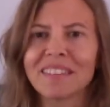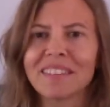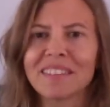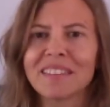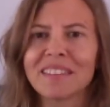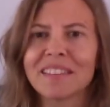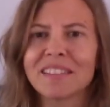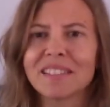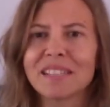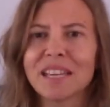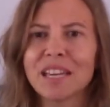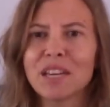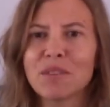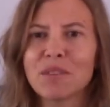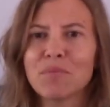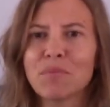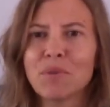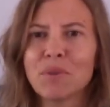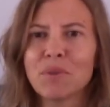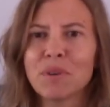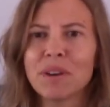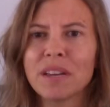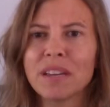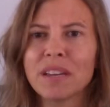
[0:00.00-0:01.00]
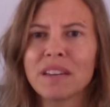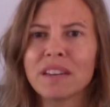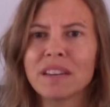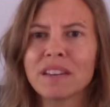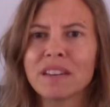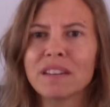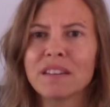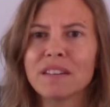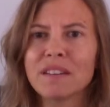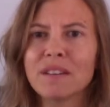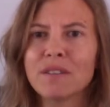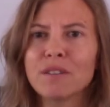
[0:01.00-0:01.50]
The second point,
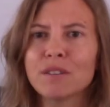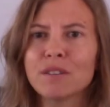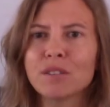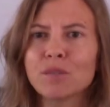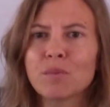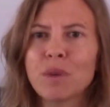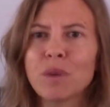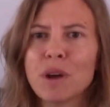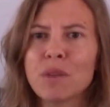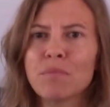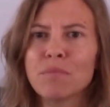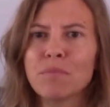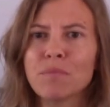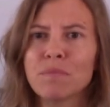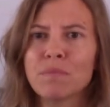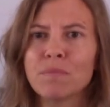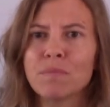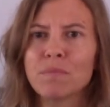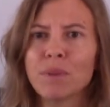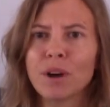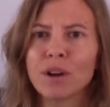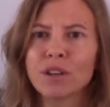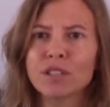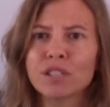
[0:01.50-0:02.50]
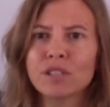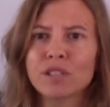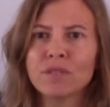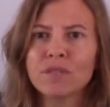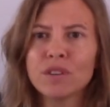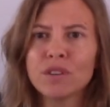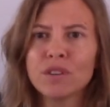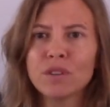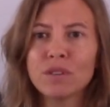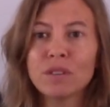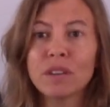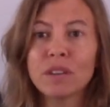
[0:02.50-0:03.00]
notice what parts of
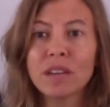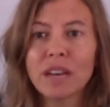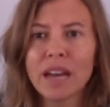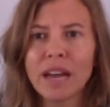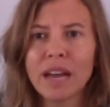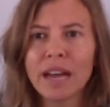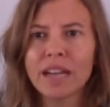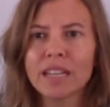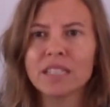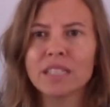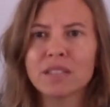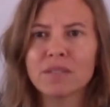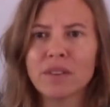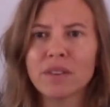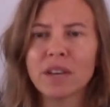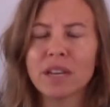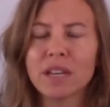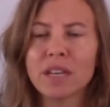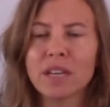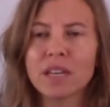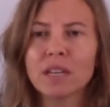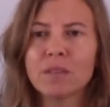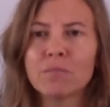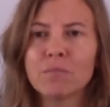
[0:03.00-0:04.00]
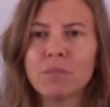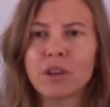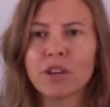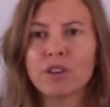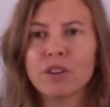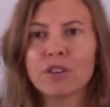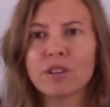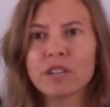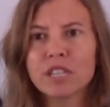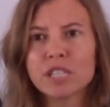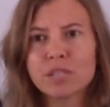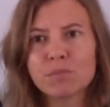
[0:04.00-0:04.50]
you get activated by
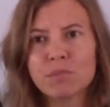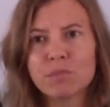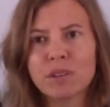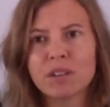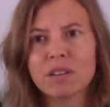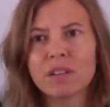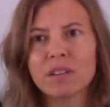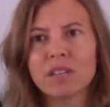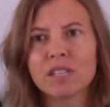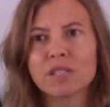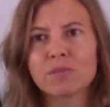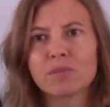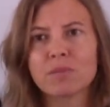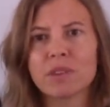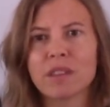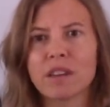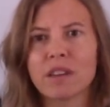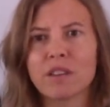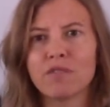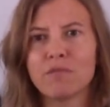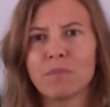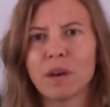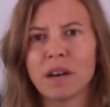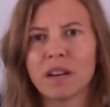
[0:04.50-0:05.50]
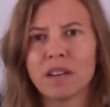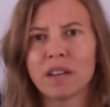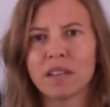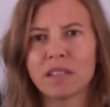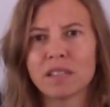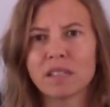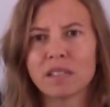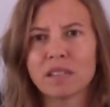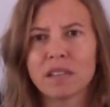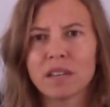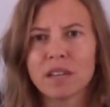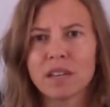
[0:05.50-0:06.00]
your experience with
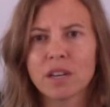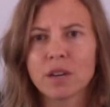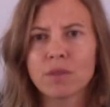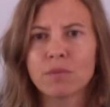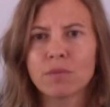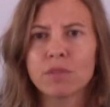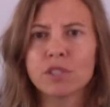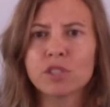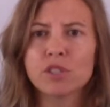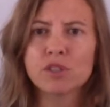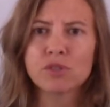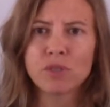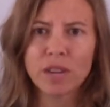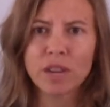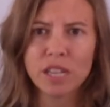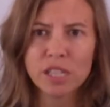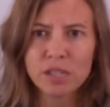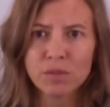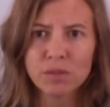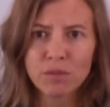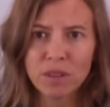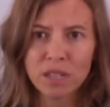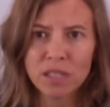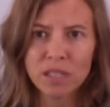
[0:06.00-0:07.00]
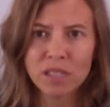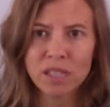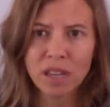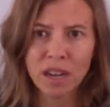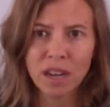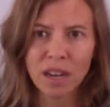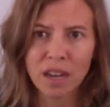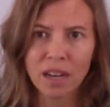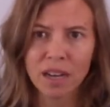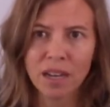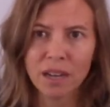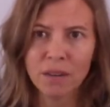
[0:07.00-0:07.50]
FPIES. When stress runs
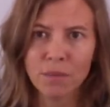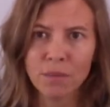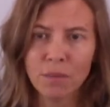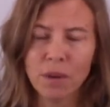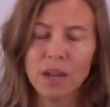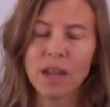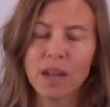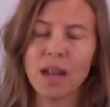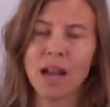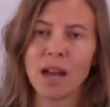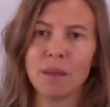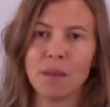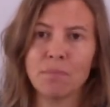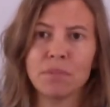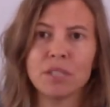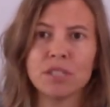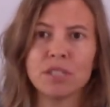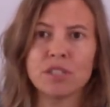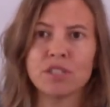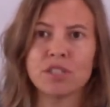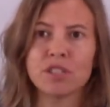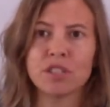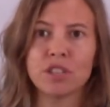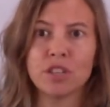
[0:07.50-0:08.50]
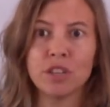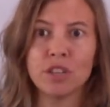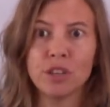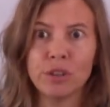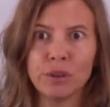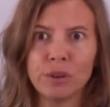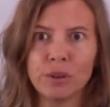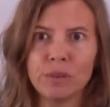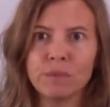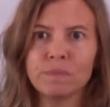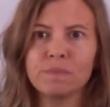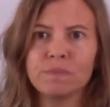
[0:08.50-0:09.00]
high, what happens to
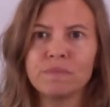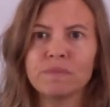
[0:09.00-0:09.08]
you?